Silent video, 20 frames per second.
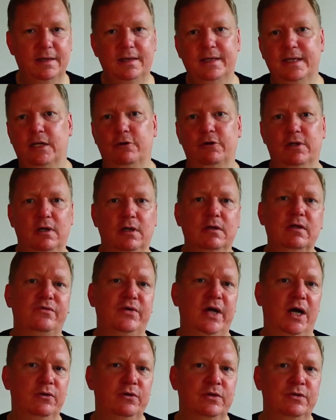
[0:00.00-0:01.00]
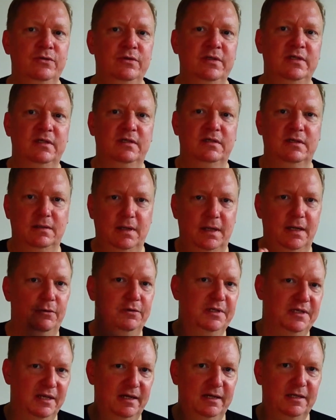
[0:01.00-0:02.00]
Now, a lot of how-tos
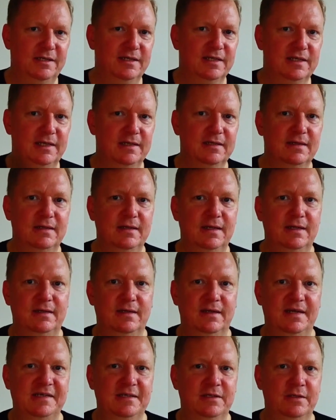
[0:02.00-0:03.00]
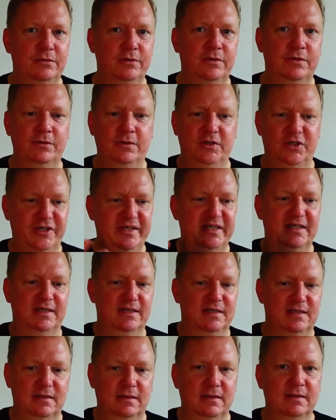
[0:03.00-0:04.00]
out there on the internet tell you to just
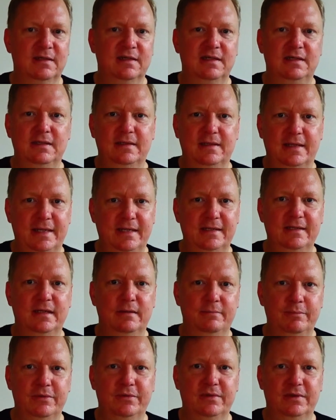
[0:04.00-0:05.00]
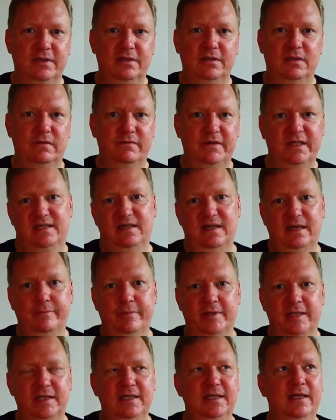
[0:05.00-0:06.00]
install the LDAP server
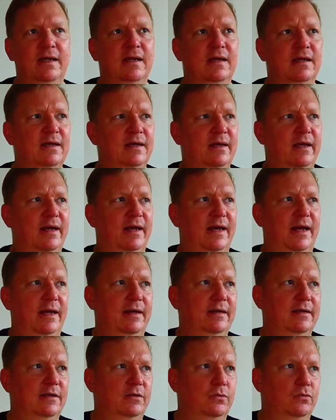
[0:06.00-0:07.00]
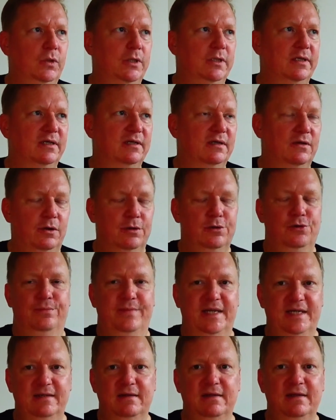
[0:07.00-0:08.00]
slapd, and it would
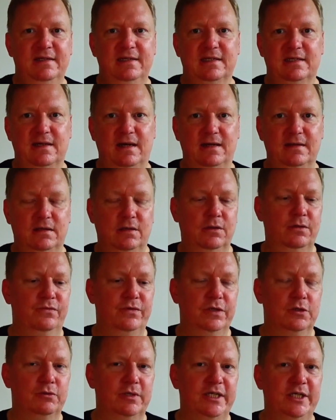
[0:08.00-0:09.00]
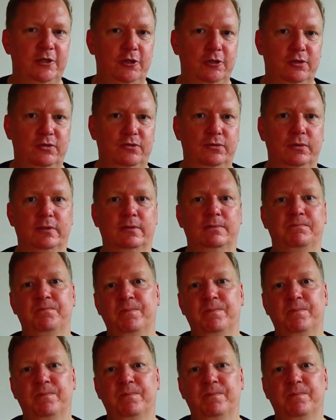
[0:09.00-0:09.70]
automatically start a configuration tool.